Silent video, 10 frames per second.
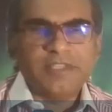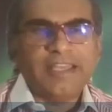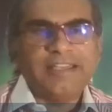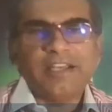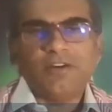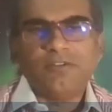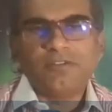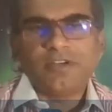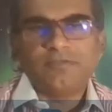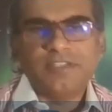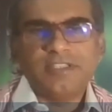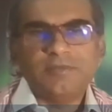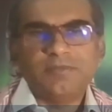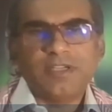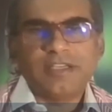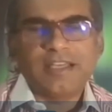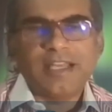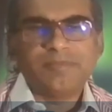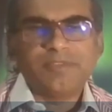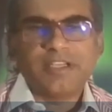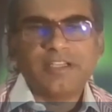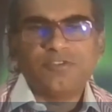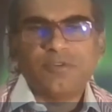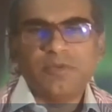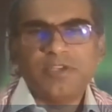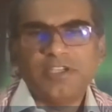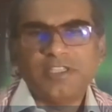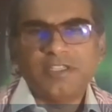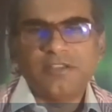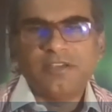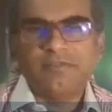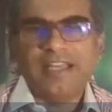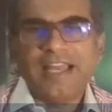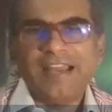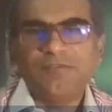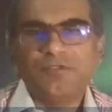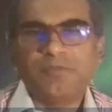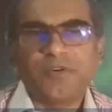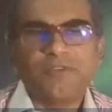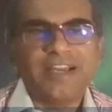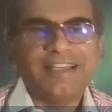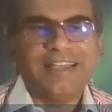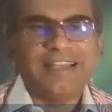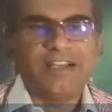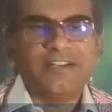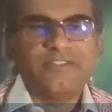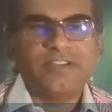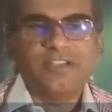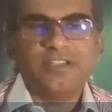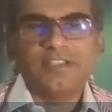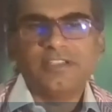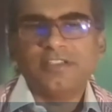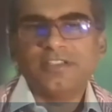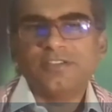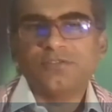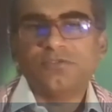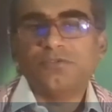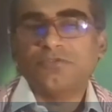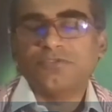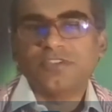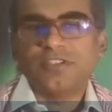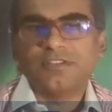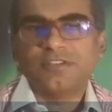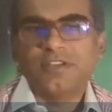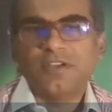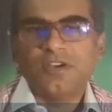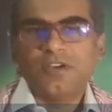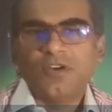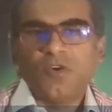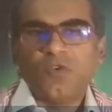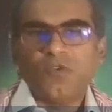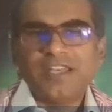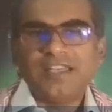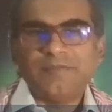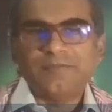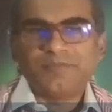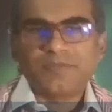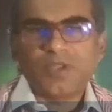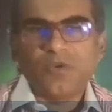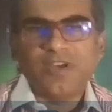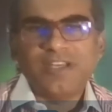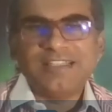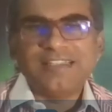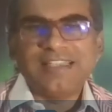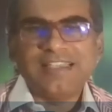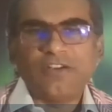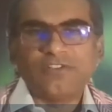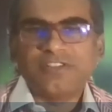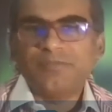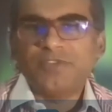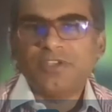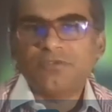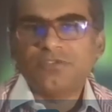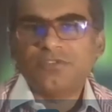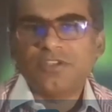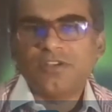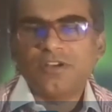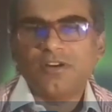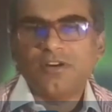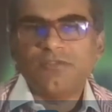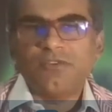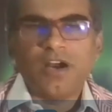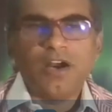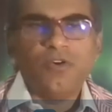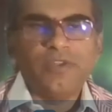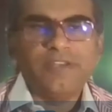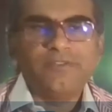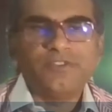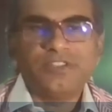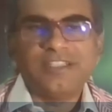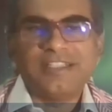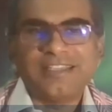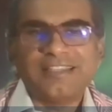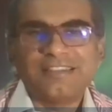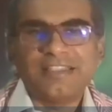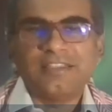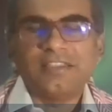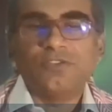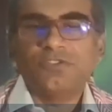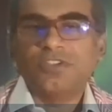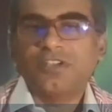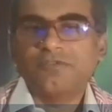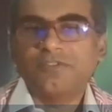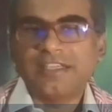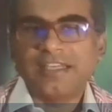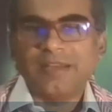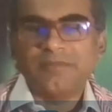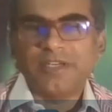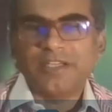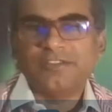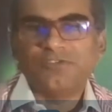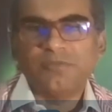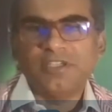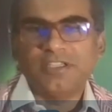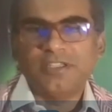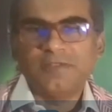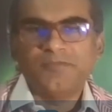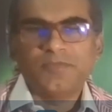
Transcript: any account of the crimes against humanity will have to provide an answer to two questions. One, the one is the conceptual question of how we should understand the notion of the crime against humanity.